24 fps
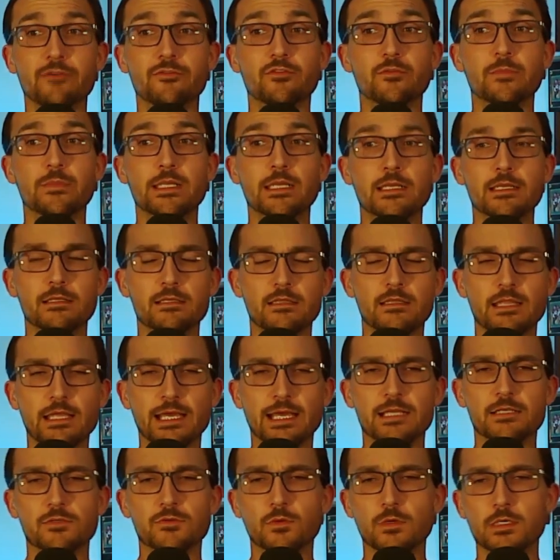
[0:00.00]
a minute
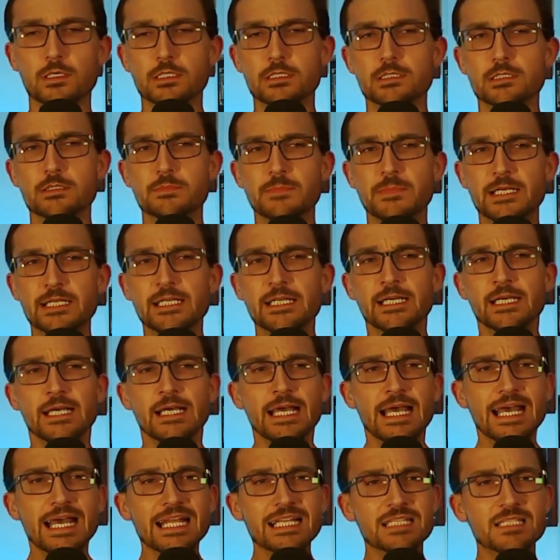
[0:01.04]
that was. But
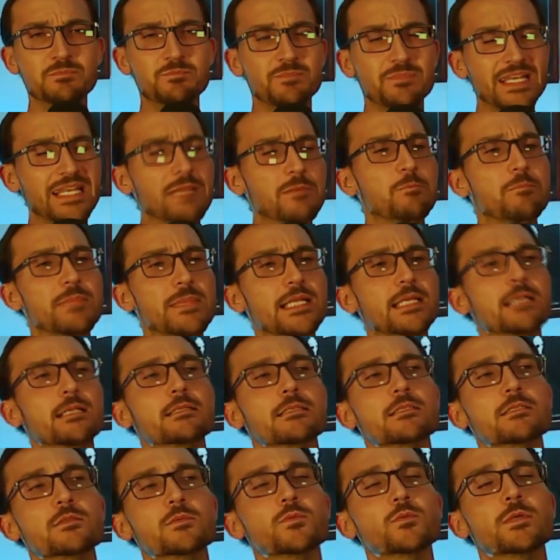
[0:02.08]
it's been a minute
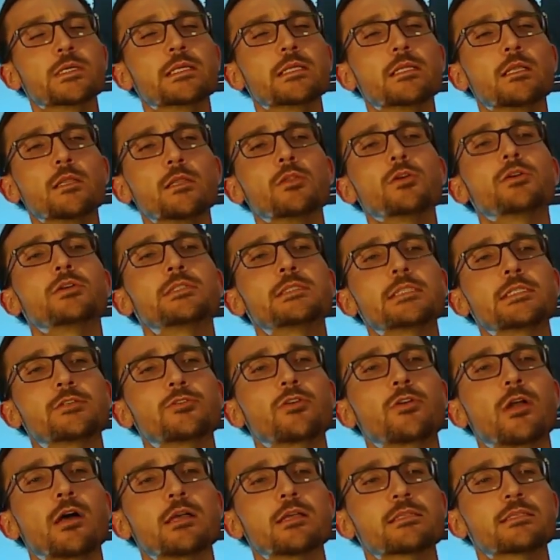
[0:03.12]
since we looked
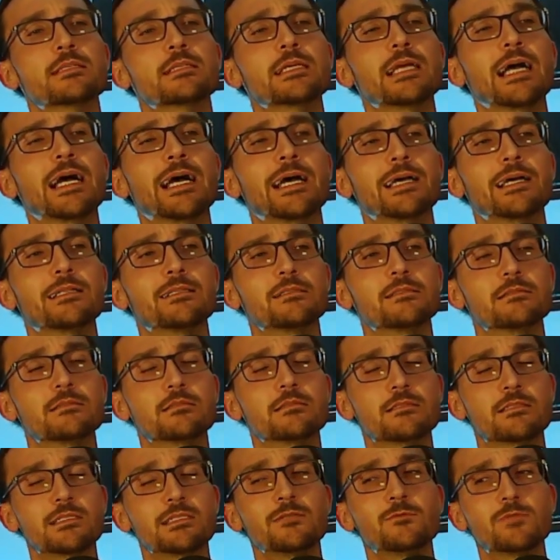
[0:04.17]
across the aisle
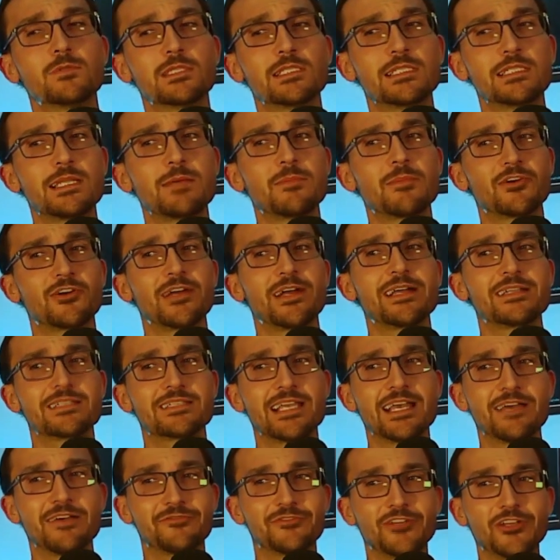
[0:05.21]
and see what the Democrats
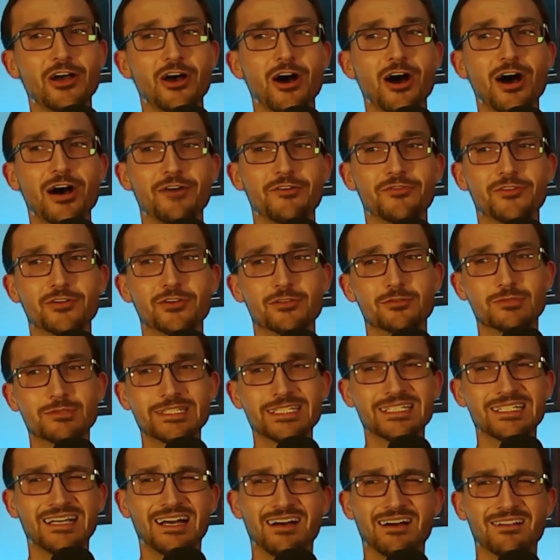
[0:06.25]
have to offer.
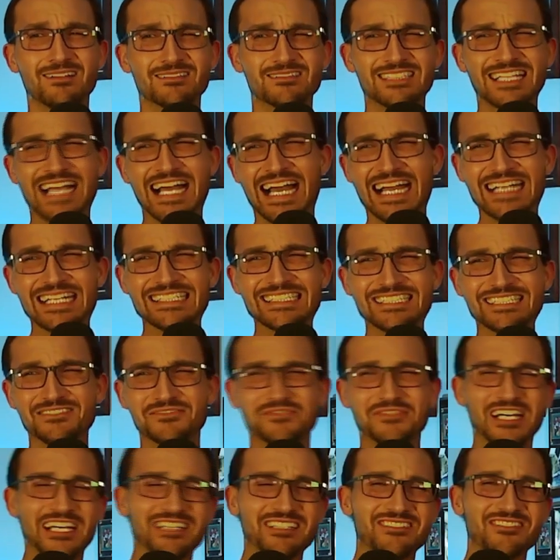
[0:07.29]
We all kind
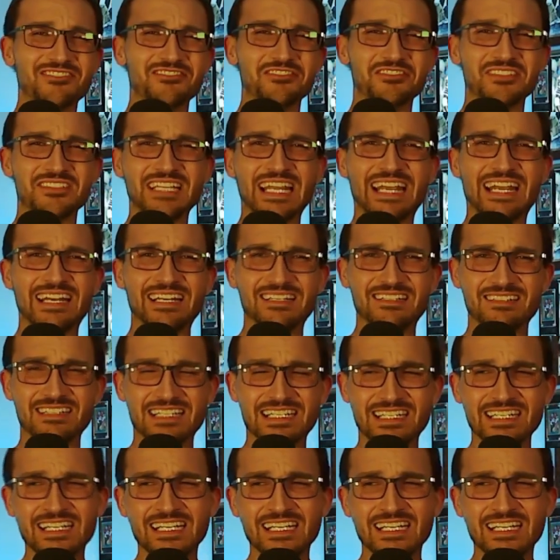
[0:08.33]
of understand that,